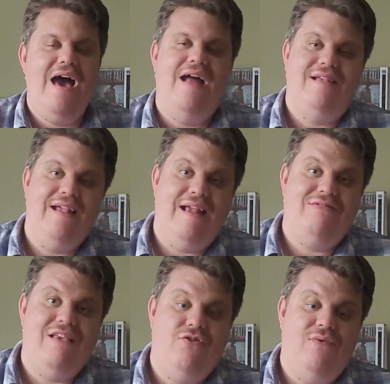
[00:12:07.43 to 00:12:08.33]
I didn't get
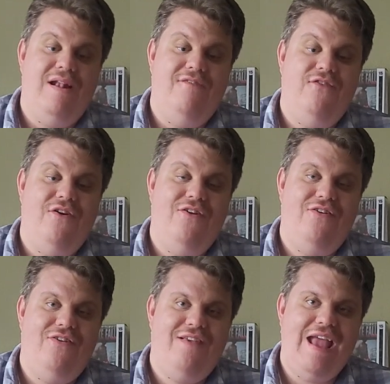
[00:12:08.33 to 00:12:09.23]
this when it
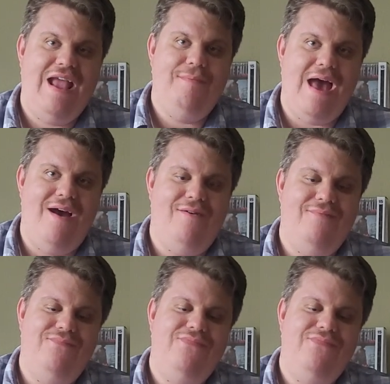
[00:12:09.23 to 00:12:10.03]
first came out.